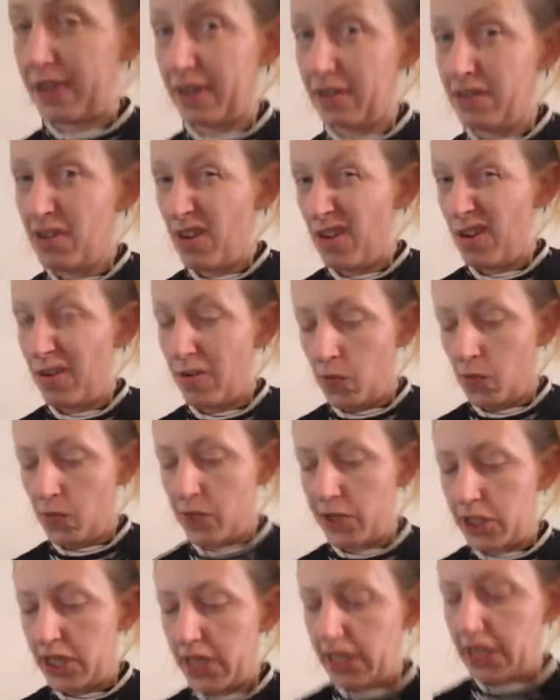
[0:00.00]
but
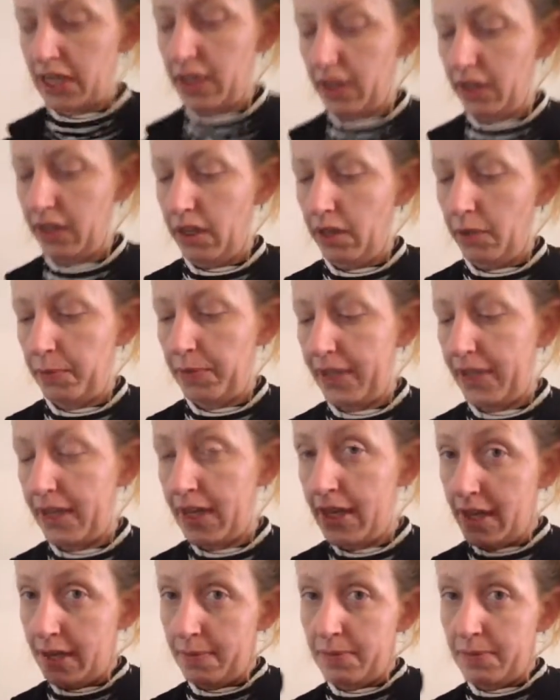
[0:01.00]
we're cheating a little bit.